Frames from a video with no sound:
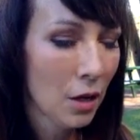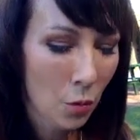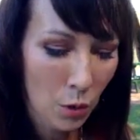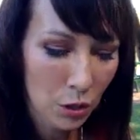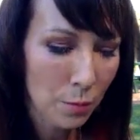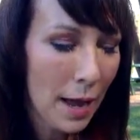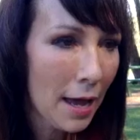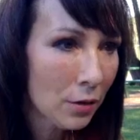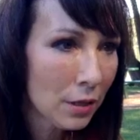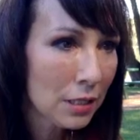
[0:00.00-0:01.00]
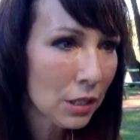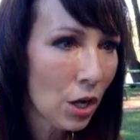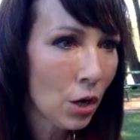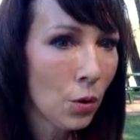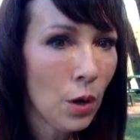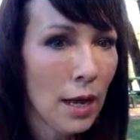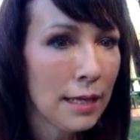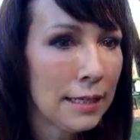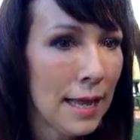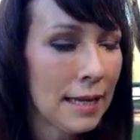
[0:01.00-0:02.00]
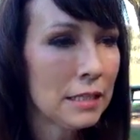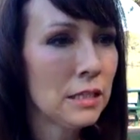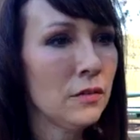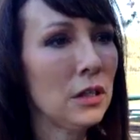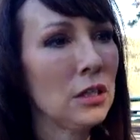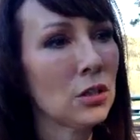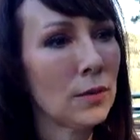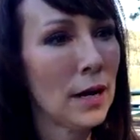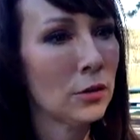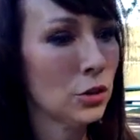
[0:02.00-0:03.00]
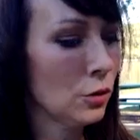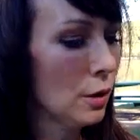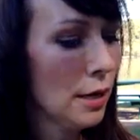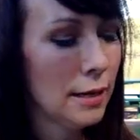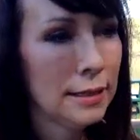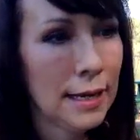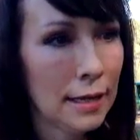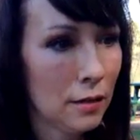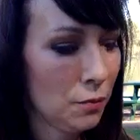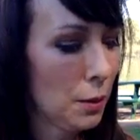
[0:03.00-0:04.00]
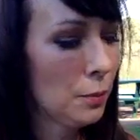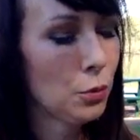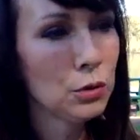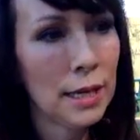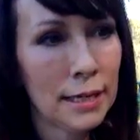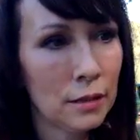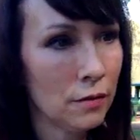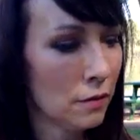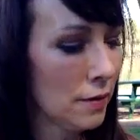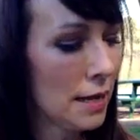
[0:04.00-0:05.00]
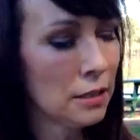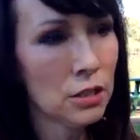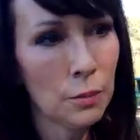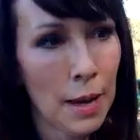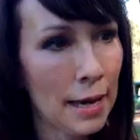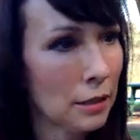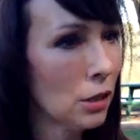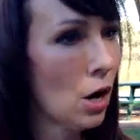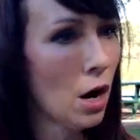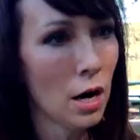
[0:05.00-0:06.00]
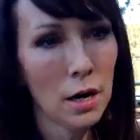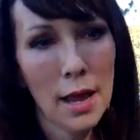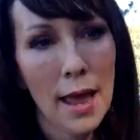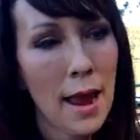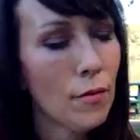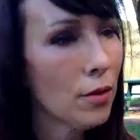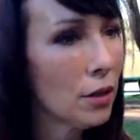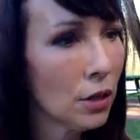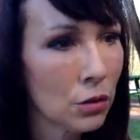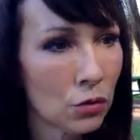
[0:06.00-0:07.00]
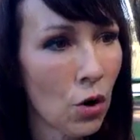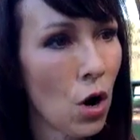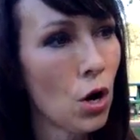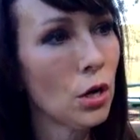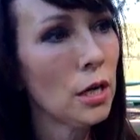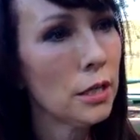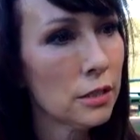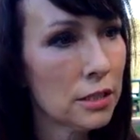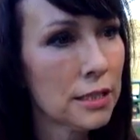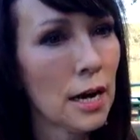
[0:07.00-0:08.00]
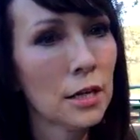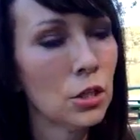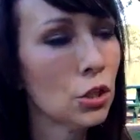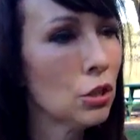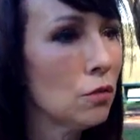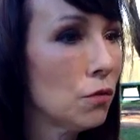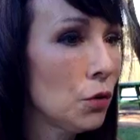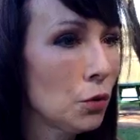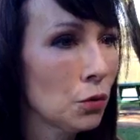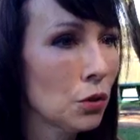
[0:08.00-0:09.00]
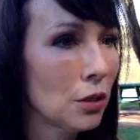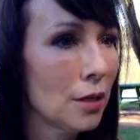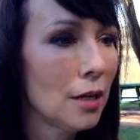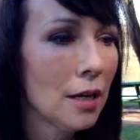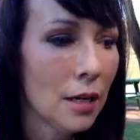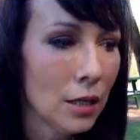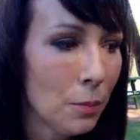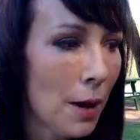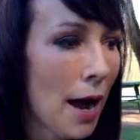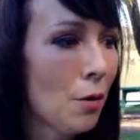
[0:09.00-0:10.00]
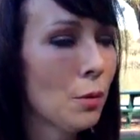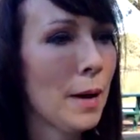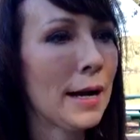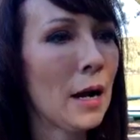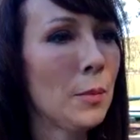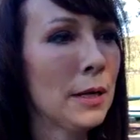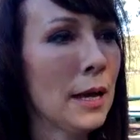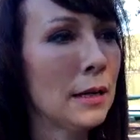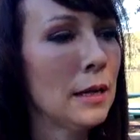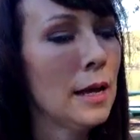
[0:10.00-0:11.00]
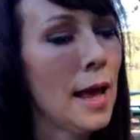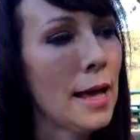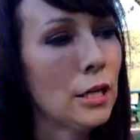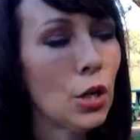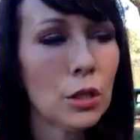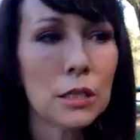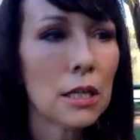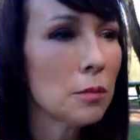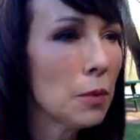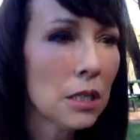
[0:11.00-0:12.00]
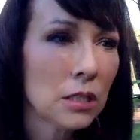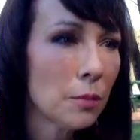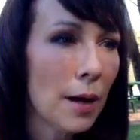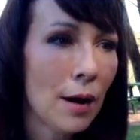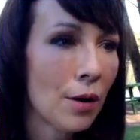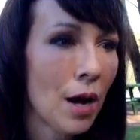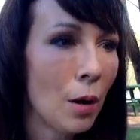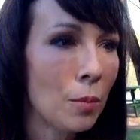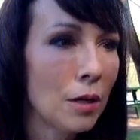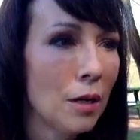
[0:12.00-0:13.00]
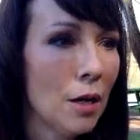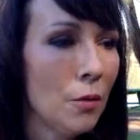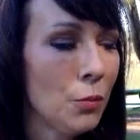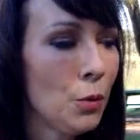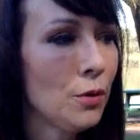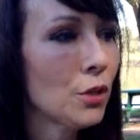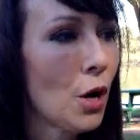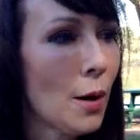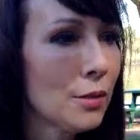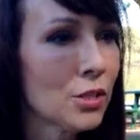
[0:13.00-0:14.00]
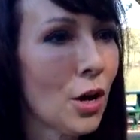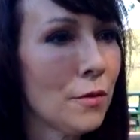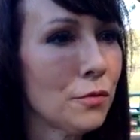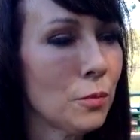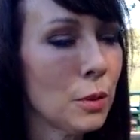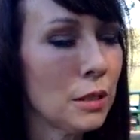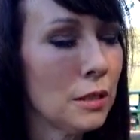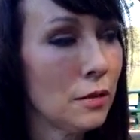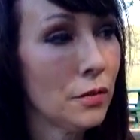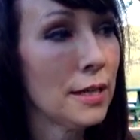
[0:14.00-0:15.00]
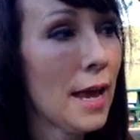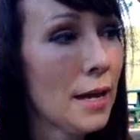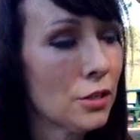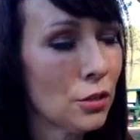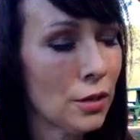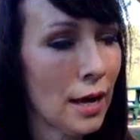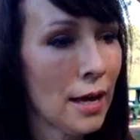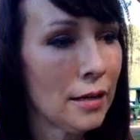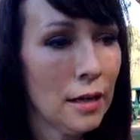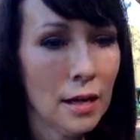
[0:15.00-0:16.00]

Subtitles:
When your battery is low, negativity surrounds you. Negative people, negative events, you bang the car, everything goes wrong, you're stuck, you're confused. You power back up again, and it only takes minutes to power up. You either go outside for a minute, and if you can't do that,